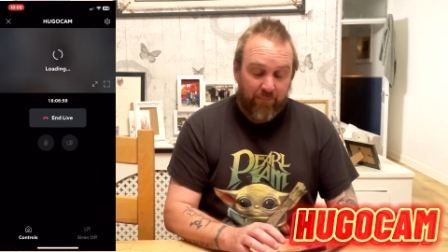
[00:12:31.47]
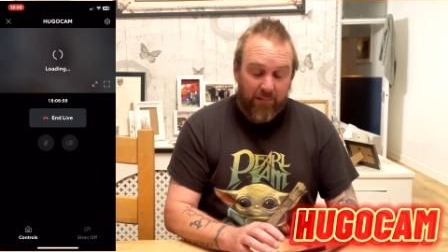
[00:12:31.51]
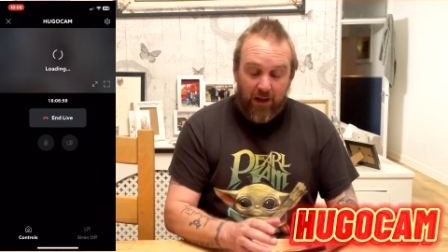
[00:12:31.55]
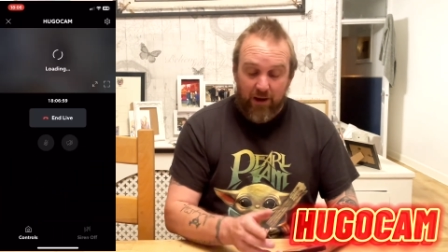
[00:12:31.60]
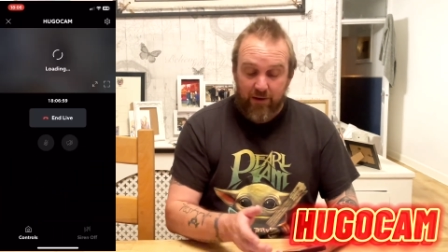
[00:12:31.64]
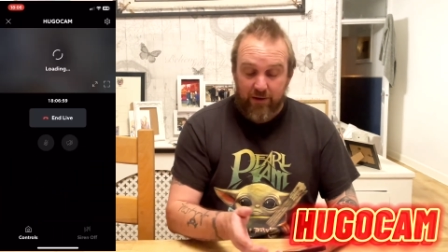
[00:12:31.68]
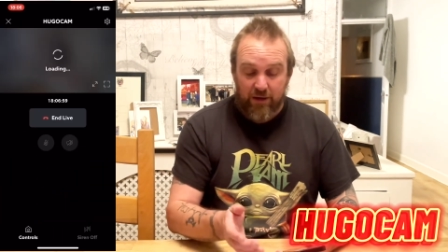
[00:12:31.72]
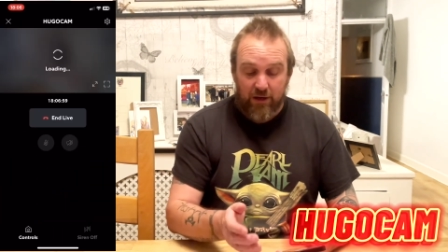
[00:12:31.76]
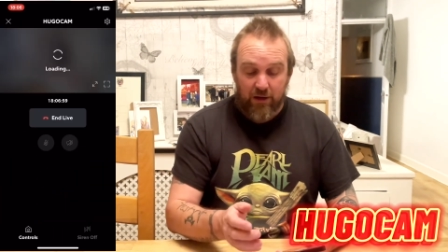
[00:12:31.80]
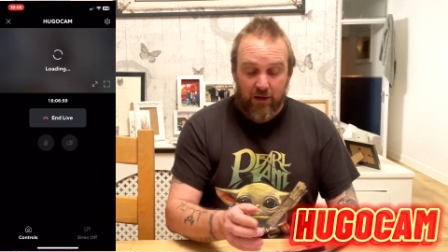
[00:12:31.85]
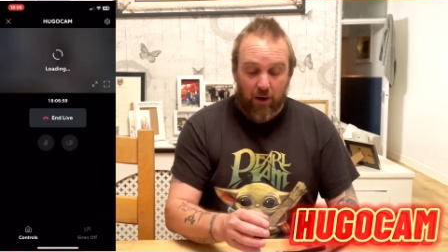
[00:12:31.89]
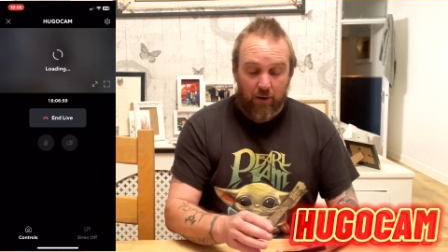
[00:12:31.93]

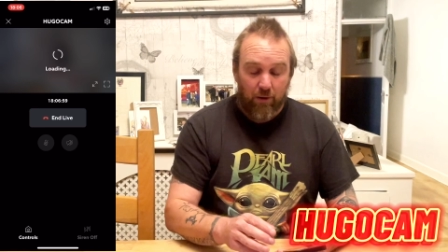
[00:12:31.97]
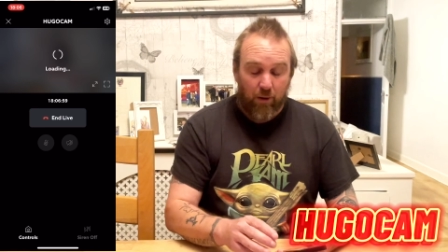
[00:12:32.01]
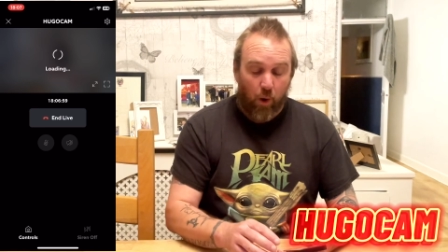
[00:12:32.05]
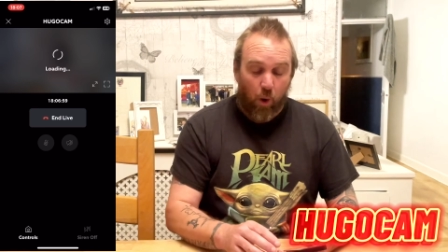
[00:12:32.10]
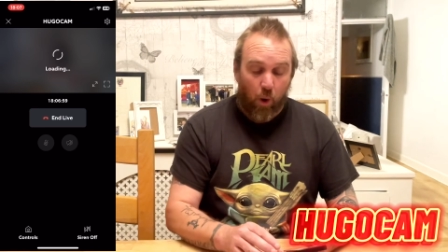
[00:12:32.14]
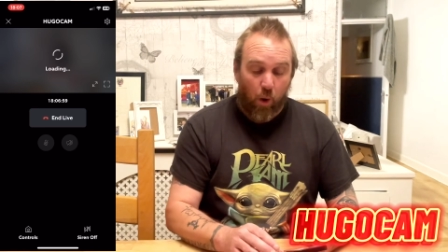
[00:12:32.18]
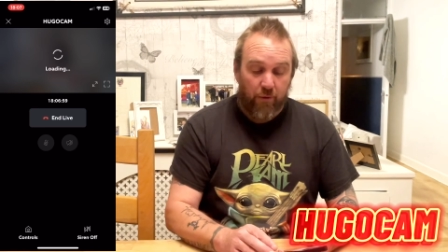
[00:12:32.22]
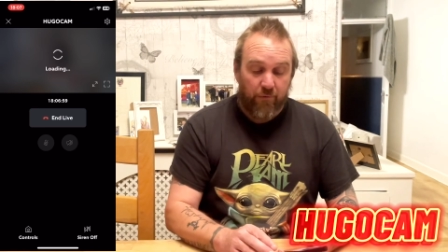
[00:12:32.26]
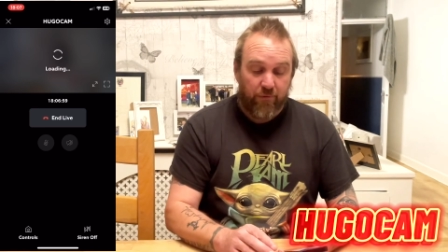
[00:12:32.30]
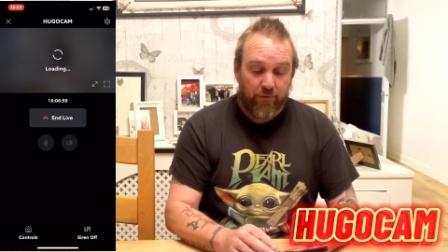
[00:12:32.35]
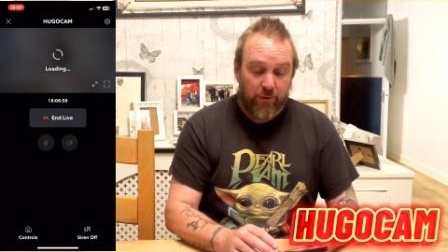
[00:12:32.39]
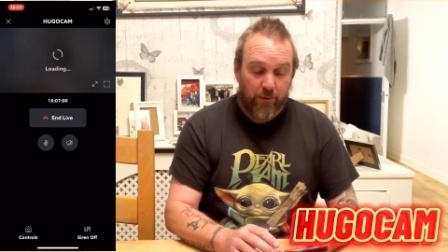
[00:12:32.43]
You can go
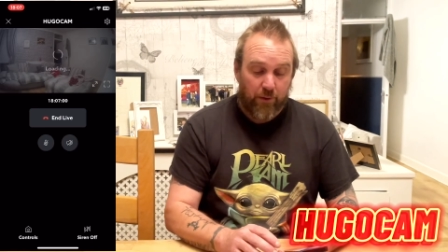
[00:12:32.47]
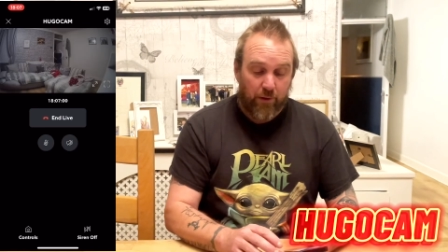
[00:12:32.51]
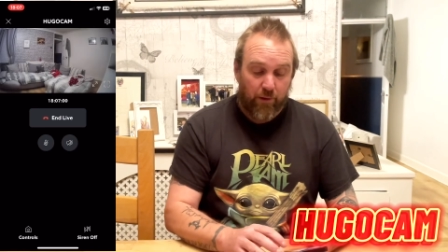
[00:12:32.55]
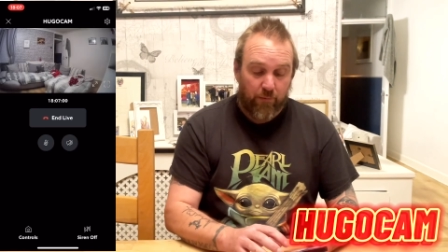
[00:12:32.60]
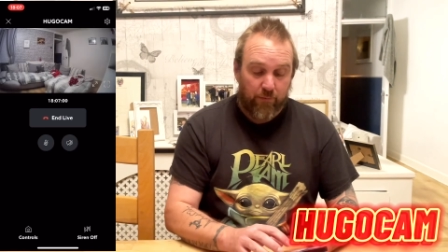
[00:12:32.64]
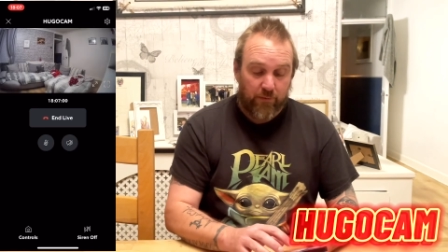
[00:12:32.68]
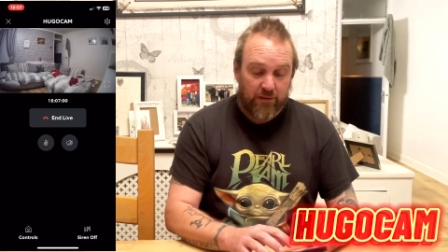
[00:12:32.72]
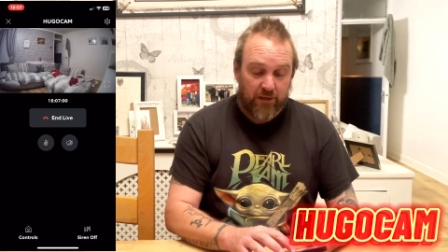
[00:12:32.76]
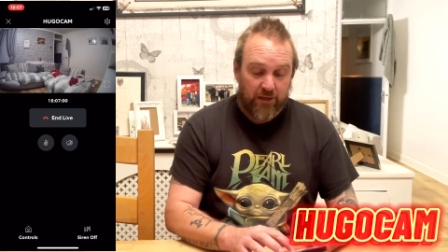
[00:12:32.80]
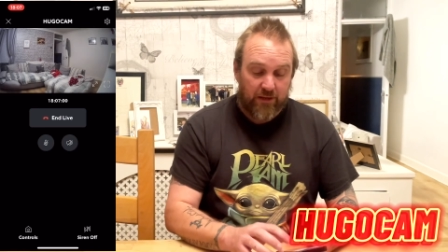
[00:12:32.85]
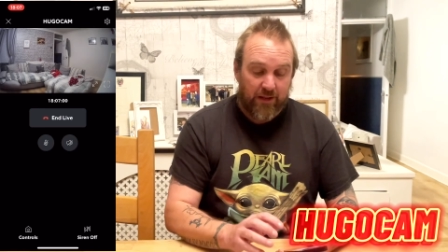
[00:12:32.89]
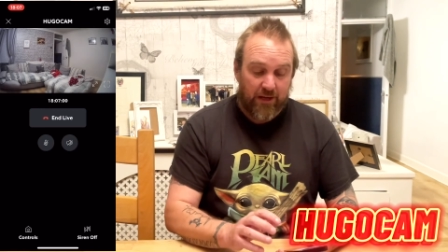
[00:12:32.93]
live to it.
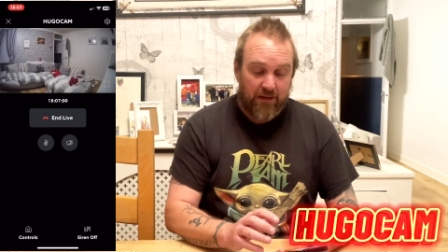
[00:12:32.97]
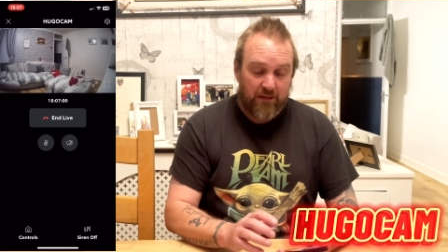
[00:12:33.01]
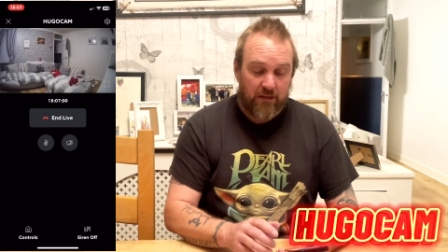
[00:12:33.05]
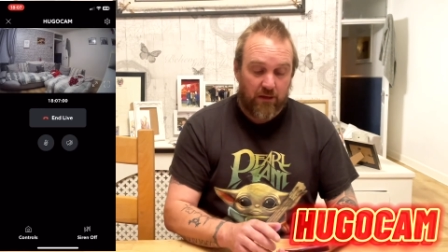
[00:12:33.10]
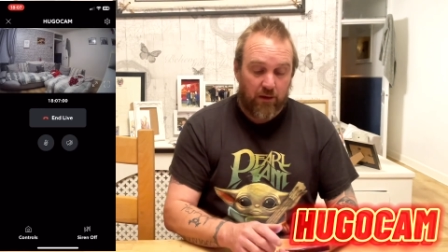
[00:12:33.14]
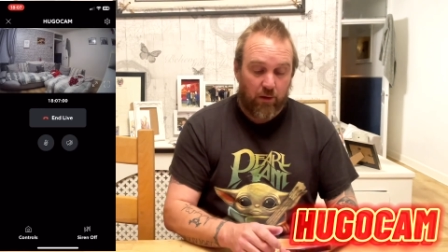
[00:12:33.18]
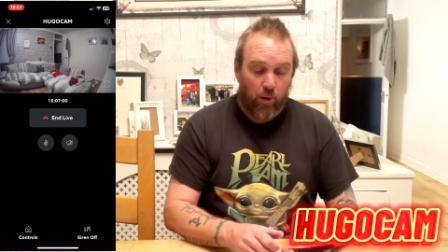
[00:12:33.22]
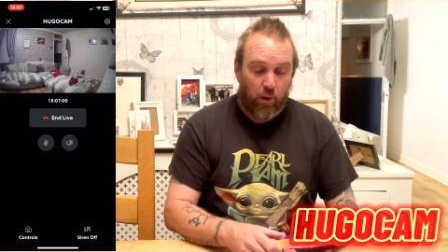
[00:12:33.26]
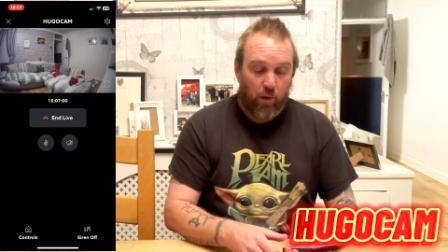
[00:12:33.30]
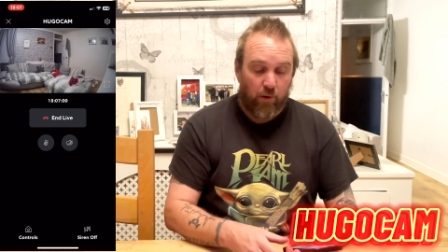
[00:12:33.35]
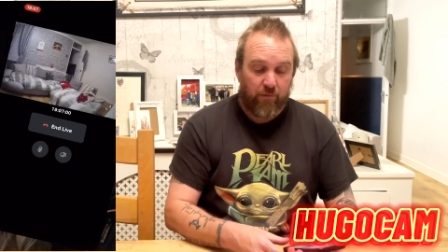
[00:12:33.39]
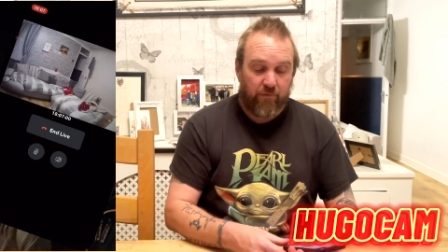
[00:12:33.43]
Obviously, that's the
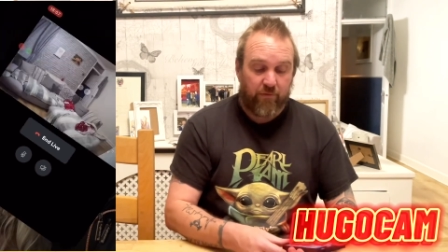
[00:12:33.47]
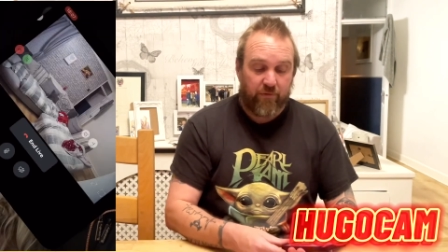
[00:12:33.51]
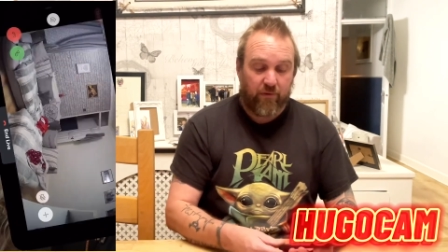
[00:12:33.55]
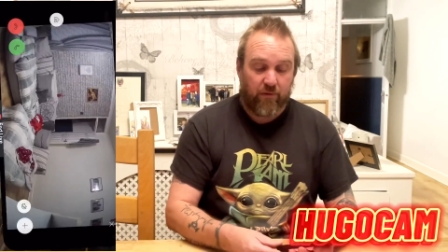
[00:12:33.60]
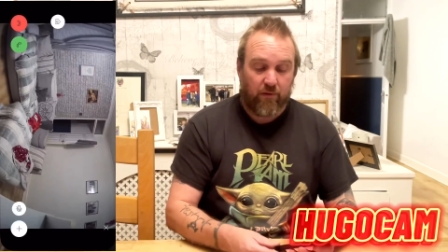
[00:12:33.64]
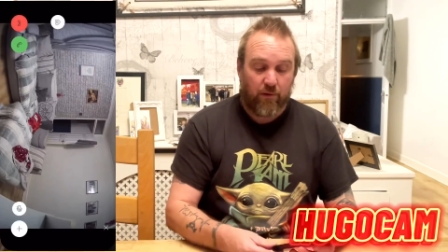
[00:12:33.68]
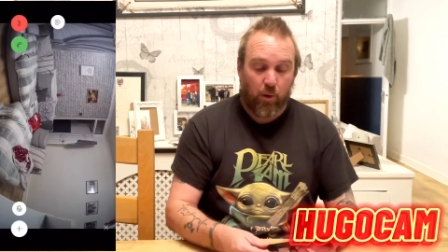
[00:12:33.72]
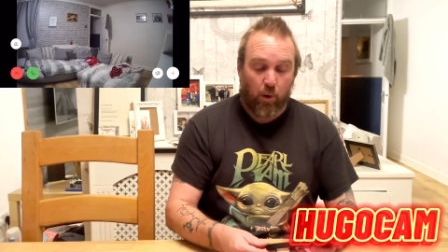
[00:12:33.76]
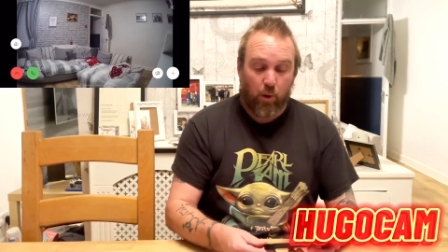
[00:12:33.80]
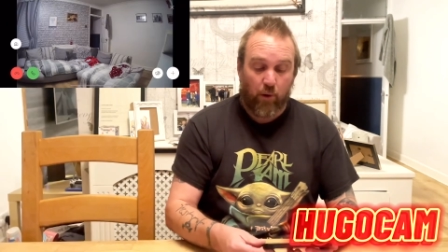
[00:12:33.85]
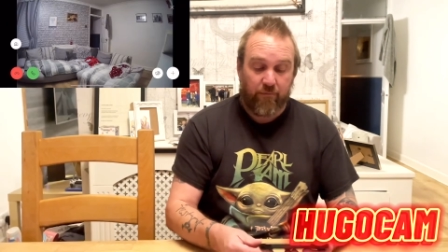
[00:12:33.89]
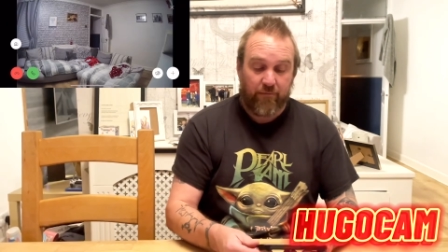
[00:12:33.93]
live
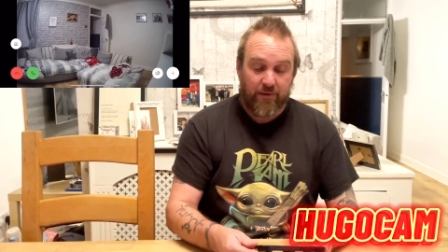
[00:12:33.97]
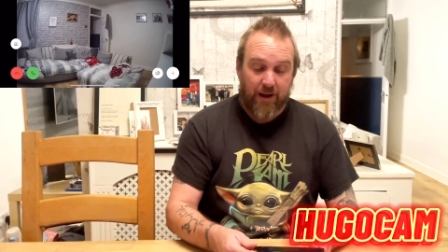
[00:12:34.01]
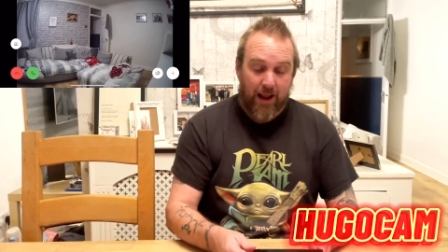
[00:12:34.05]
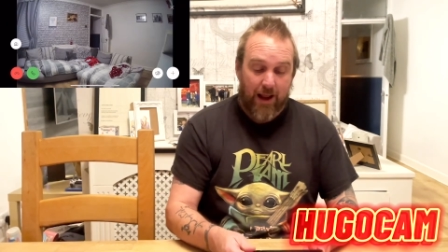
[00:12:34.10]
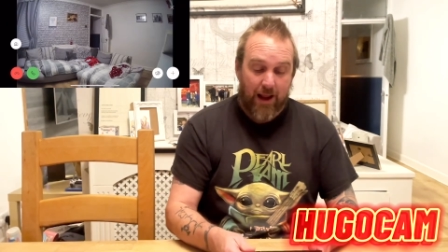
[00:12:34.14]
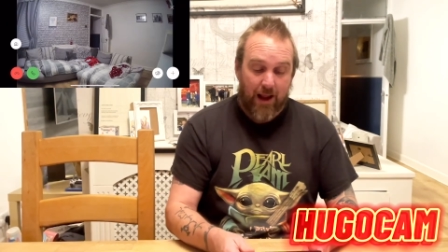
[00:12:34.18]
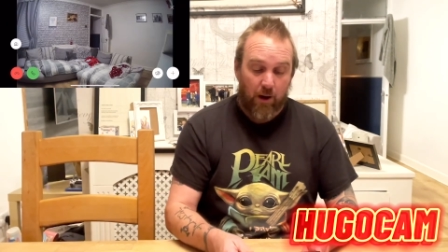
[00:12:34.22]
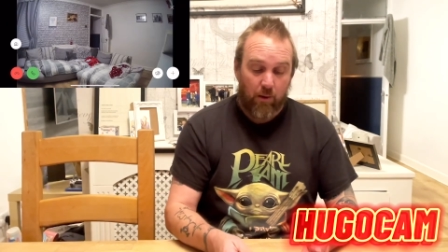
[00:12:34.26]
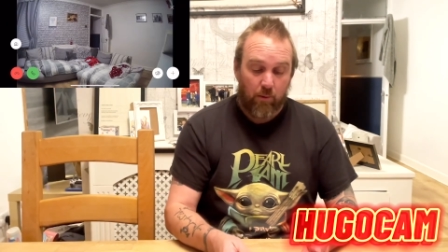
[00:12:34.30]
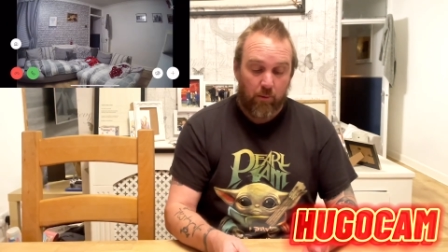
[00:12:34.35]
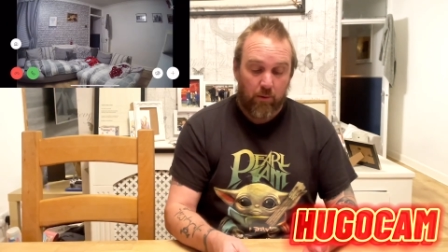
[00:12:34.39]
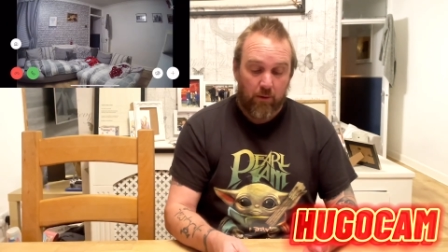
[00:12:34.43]

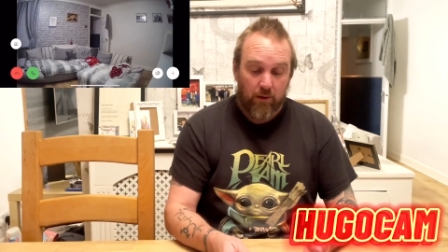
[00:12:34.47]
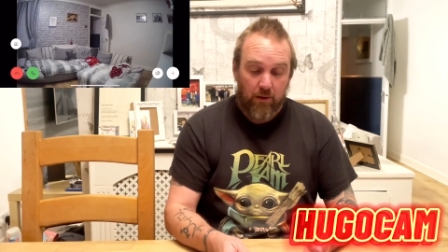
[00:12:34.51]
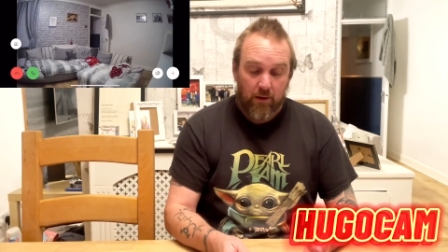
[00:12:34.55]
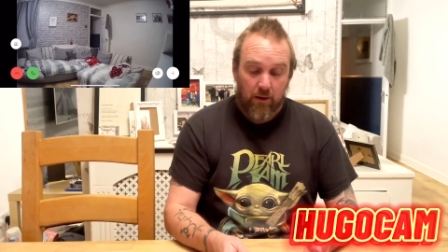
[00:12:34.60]
now.